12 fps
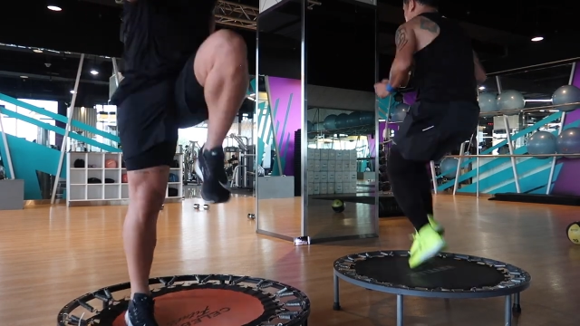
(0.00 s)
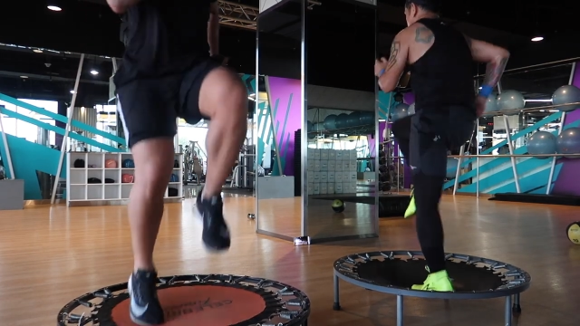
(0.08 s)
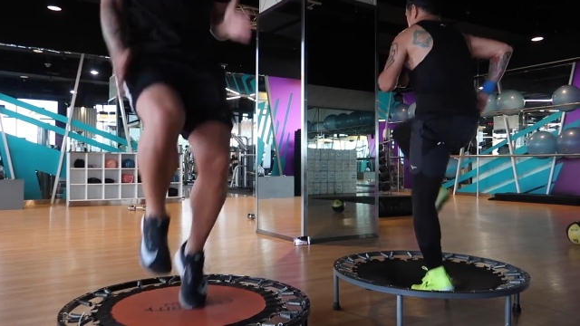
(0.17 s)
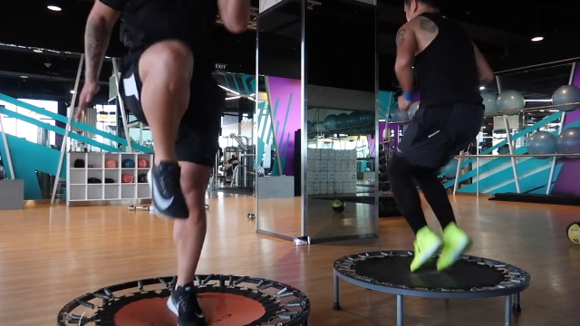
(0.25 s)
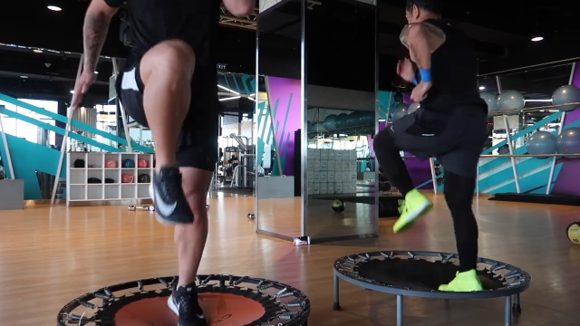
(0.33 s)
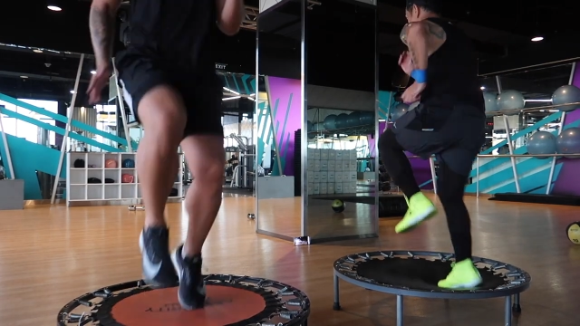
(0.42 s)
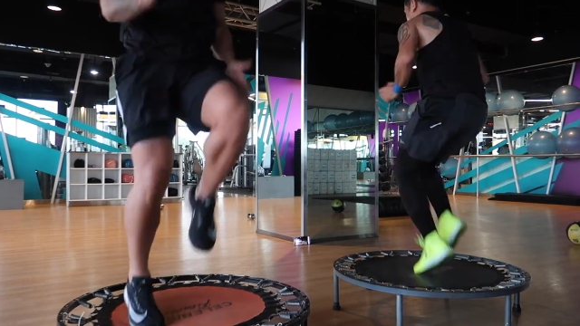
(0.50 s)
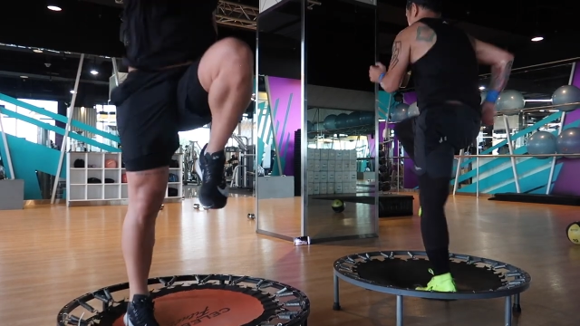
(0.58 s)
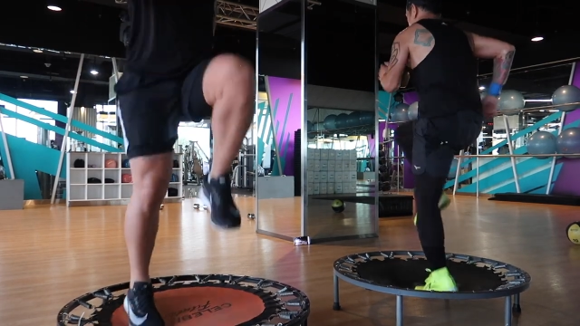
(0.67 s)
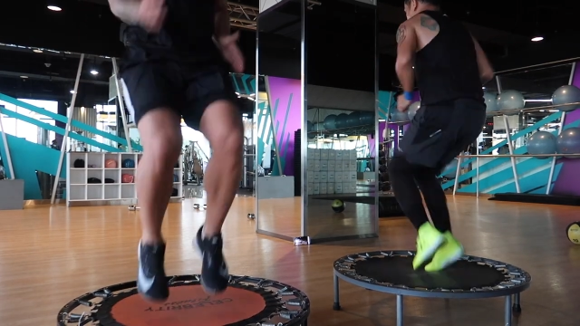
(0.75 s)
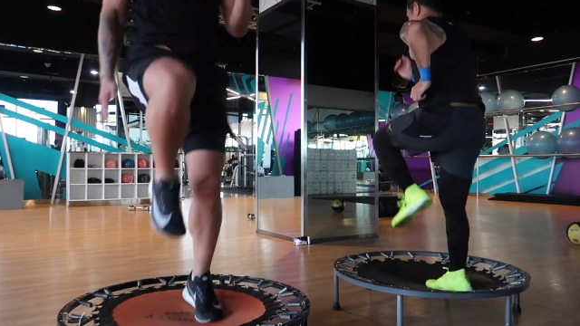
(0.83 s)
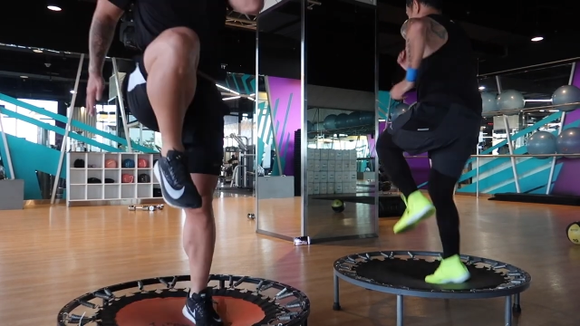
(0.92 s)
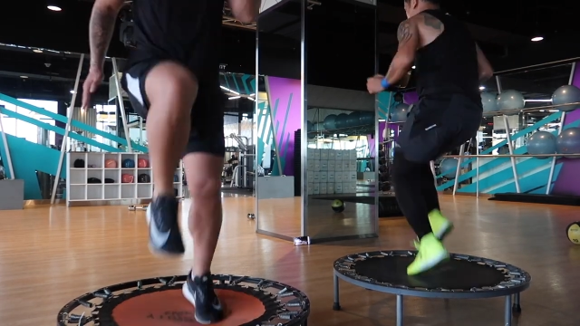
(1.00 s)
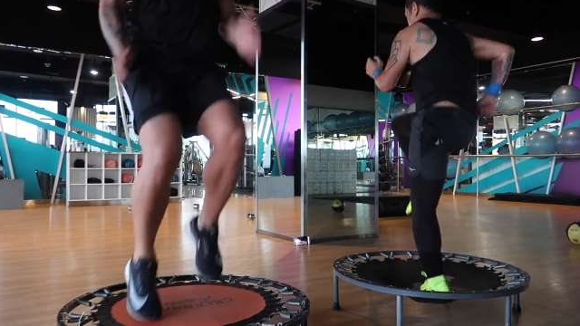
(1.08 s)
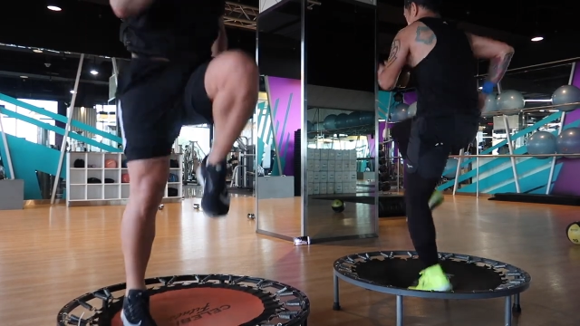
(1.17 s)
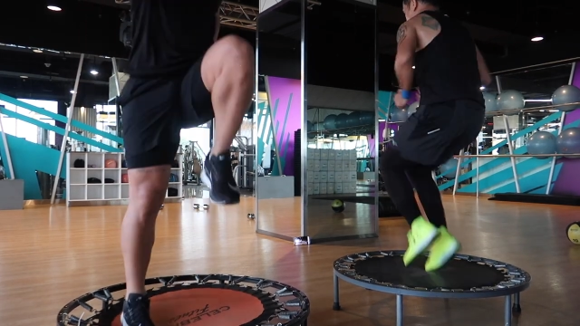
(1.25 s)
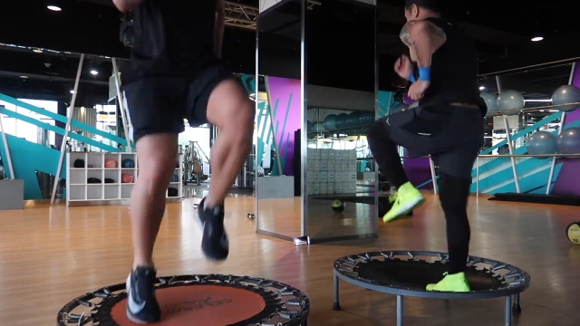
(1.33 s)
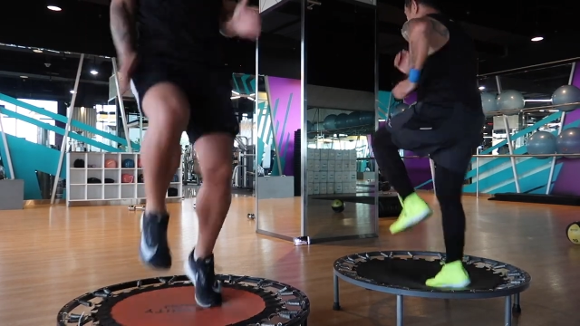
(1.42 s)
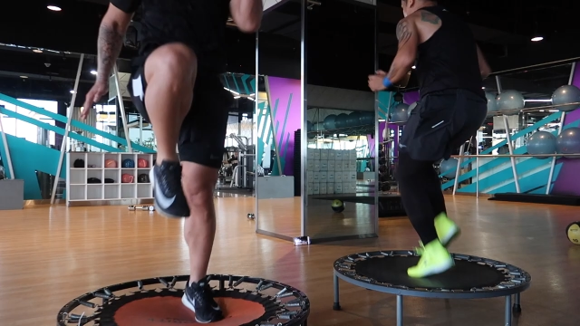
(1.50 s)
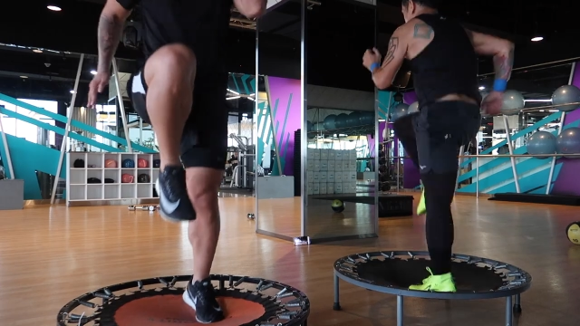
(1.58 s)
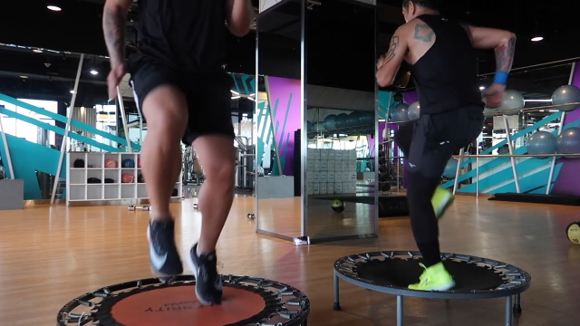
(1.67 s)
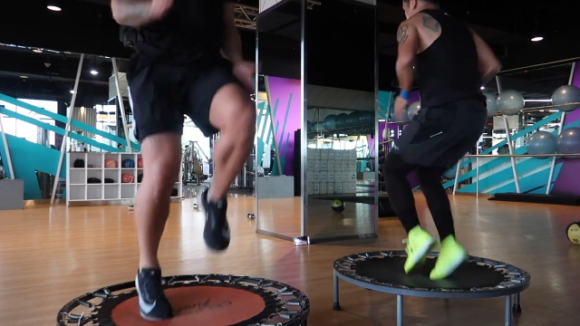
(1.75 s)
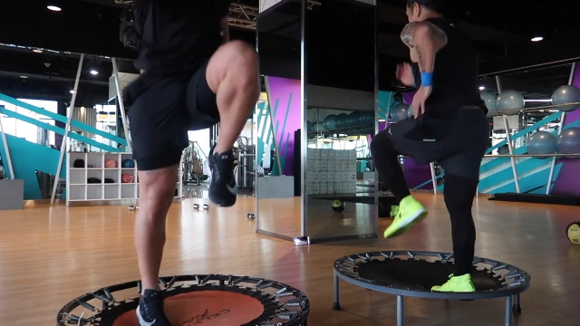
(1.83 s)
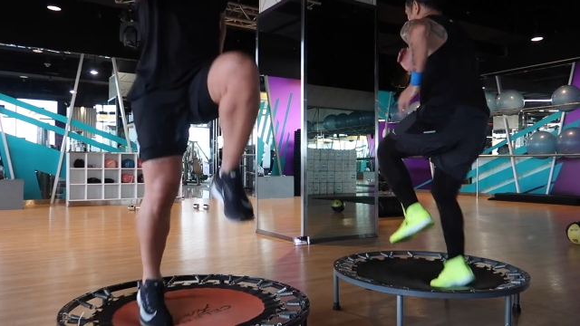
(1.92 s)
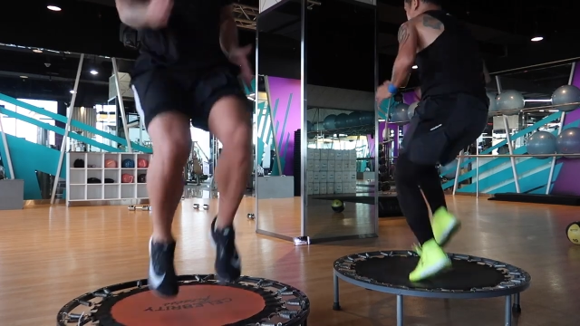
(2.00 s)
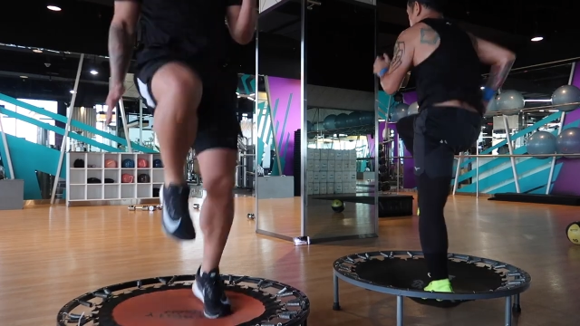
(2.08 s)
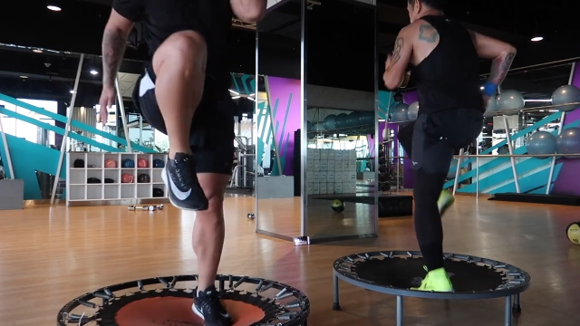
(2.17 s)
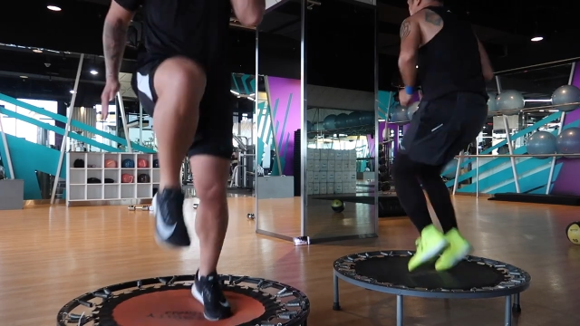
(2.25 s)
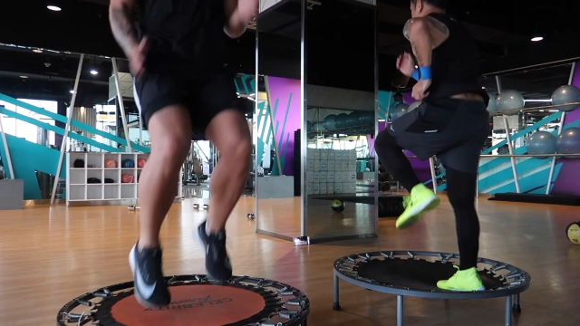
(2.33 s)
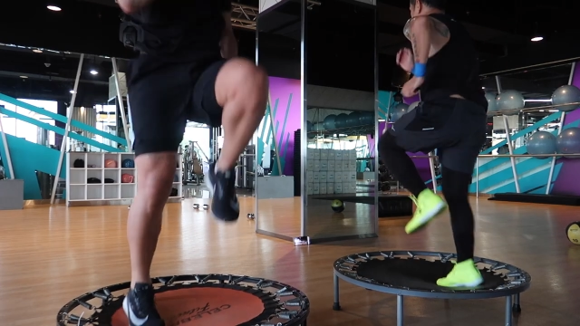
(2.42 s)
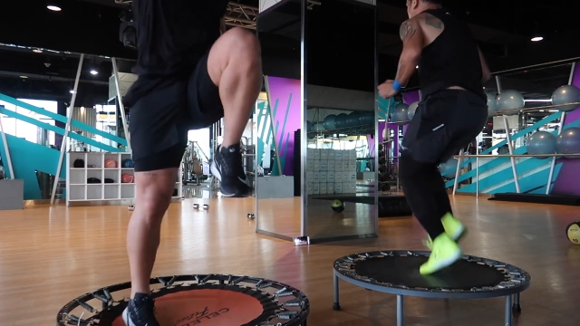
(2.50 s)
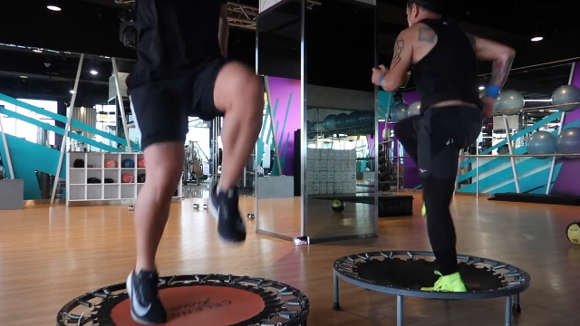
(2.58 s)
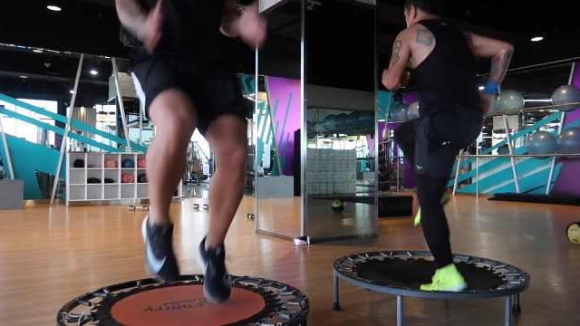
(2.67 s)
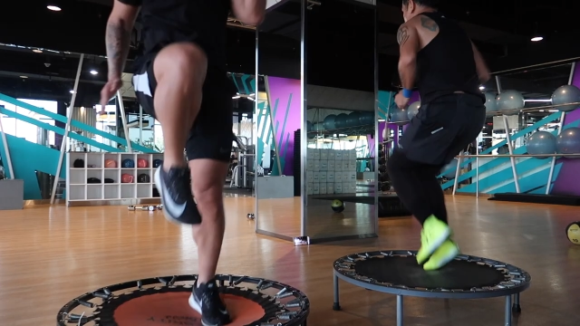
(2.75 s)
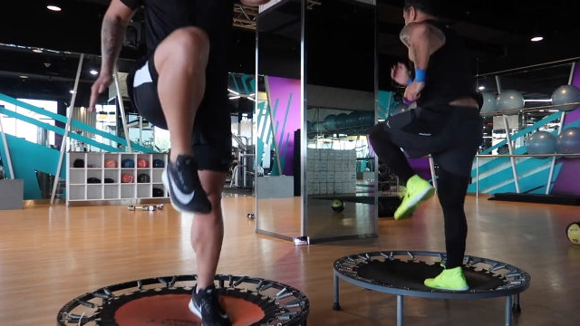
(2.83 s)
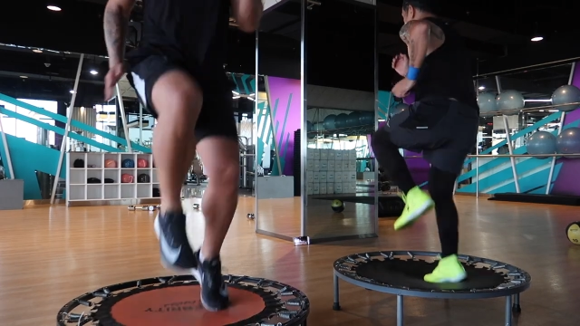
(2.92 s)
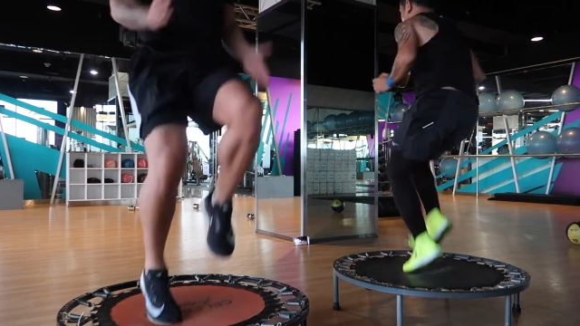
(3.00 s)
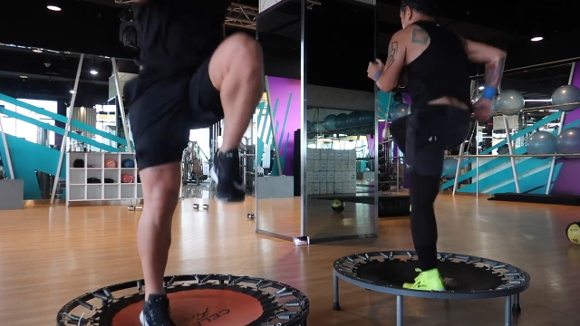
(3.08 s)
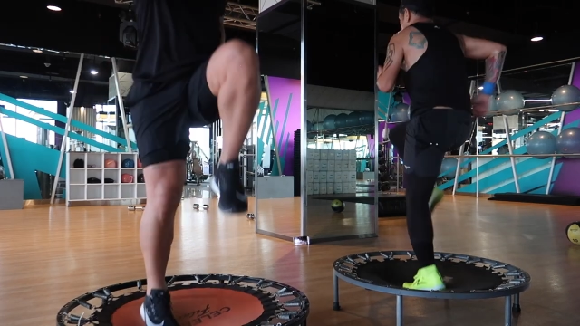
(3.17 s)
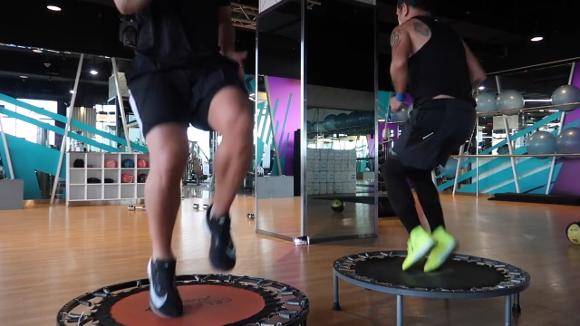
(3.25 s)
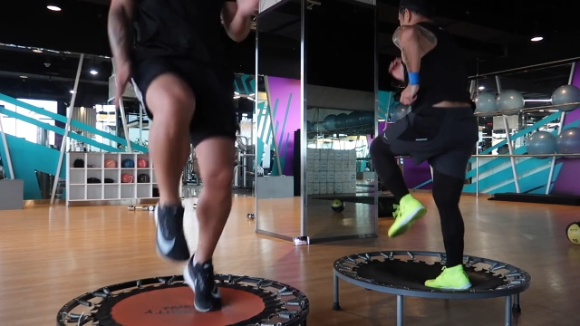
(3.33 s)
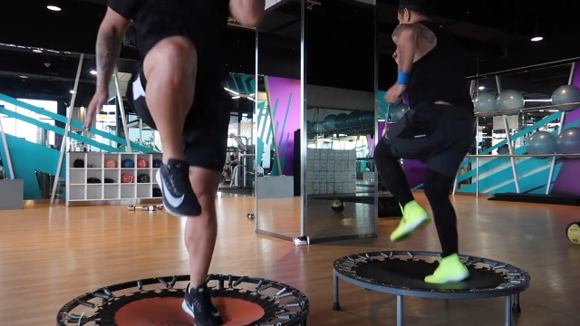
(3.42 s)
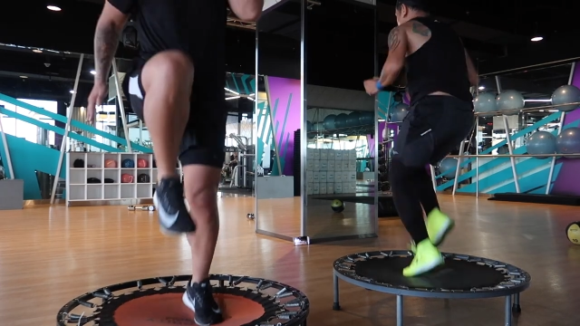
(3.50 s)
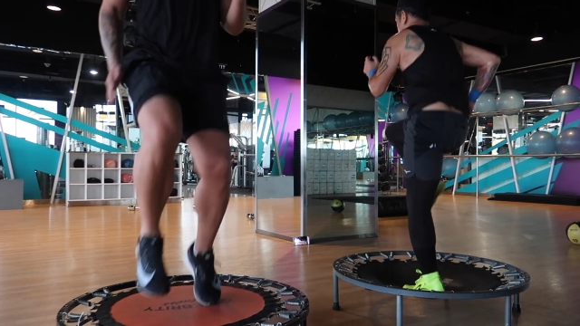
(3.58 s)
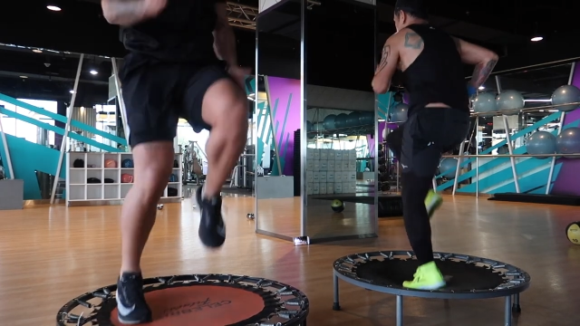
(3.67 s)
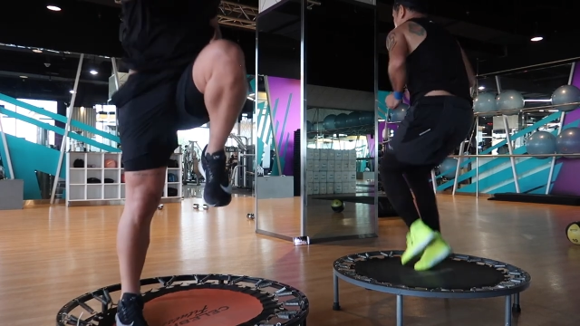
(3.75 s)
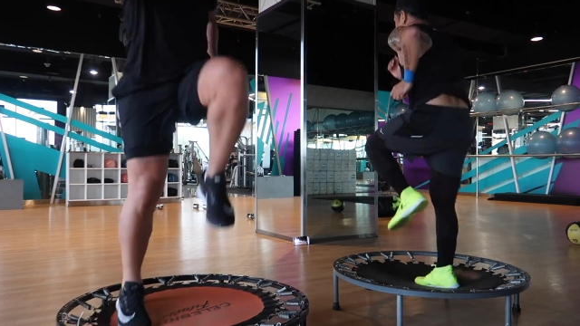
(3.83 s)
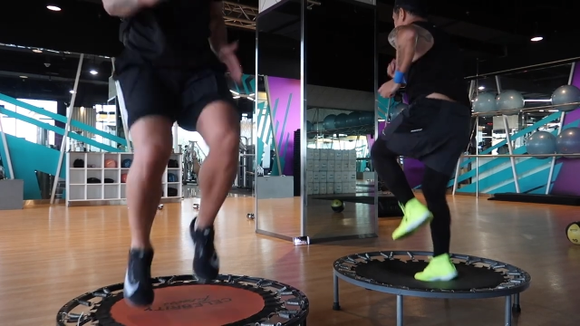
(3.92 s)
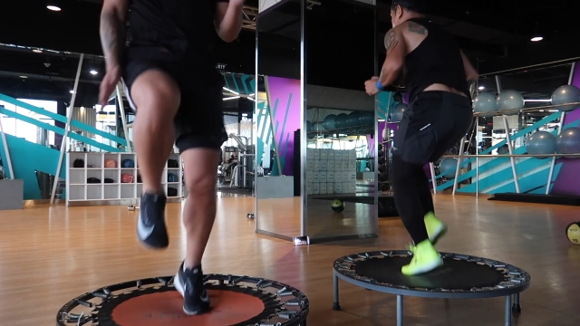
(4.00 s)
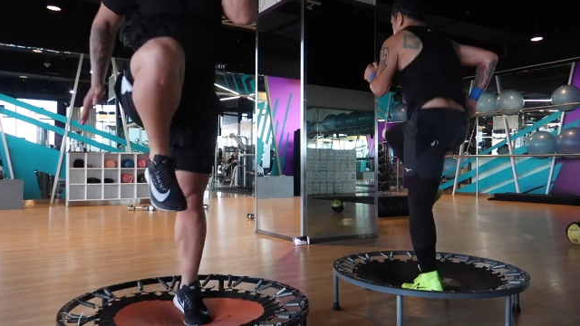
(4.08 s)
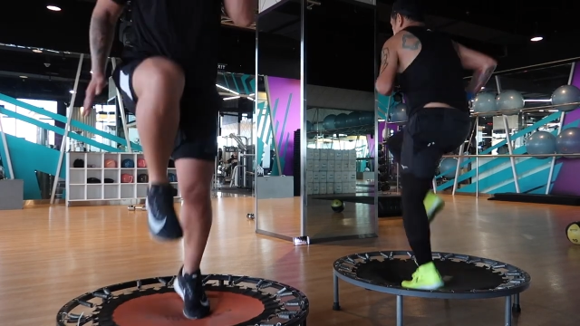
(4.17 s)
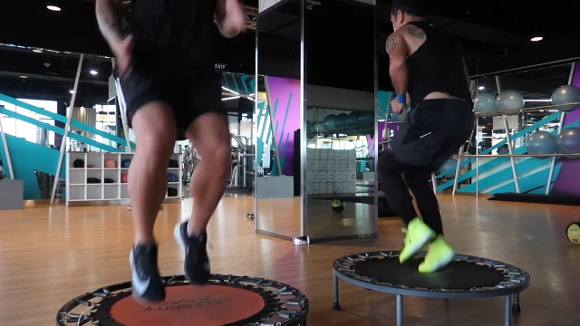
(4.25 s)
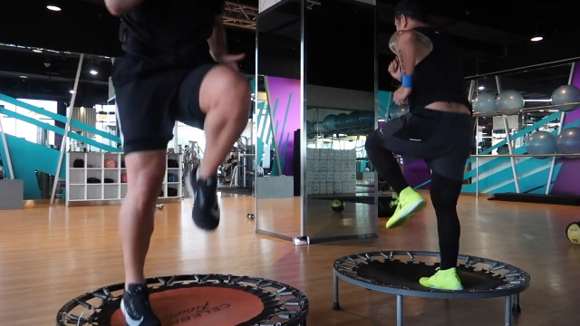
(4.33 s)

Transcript: No face is visible, so there are no lips to read.